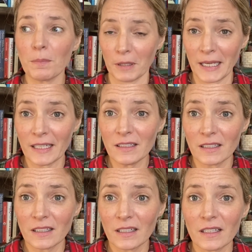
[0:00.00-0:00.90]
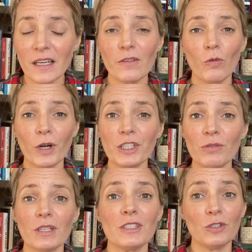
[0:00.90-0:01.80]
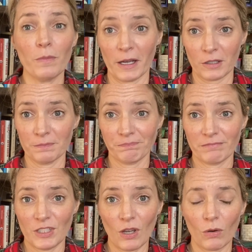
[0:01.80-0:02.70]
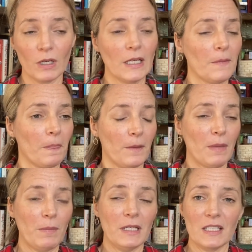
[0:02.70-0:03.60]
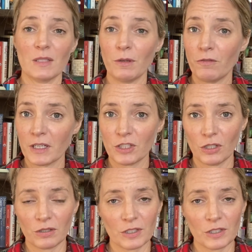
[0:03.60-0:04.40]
plan of what you can do better. So maybe it needs to be fixing your